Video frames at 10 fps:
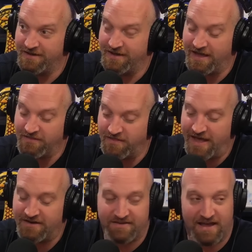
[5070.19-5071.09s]
And
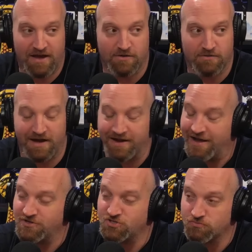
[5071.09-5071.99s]
that is how I
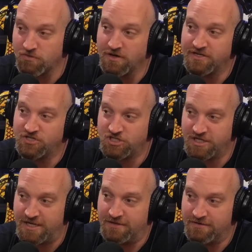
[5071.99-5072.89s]
got drunk as
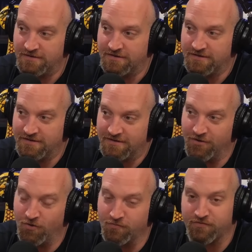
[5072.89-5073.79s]
shit
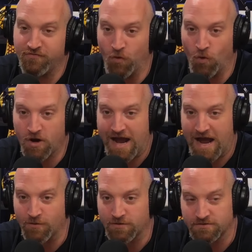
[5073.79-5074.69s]
over 4
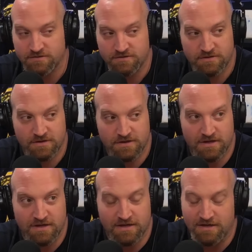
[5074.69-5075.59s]
hours
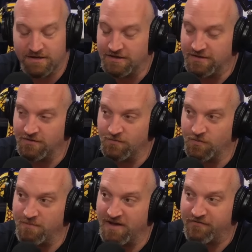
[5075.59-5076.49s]

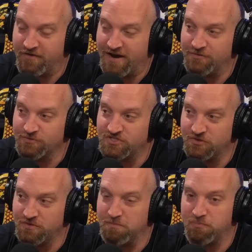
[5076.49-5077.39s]
while my friend was
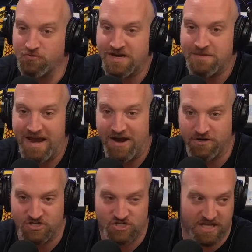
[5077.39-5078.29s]
doing
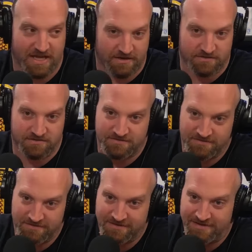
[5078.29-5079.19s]
pre-marriage things
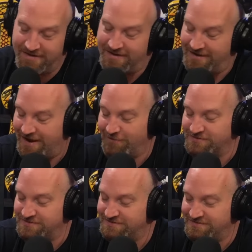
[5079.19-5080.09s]
and I
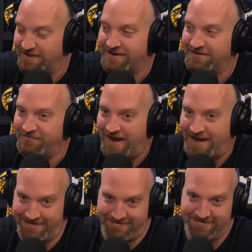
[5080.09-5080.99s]
was stuck in
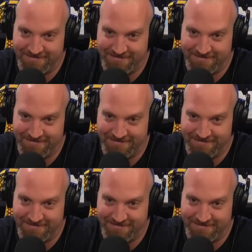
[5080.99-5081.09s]
Vegas.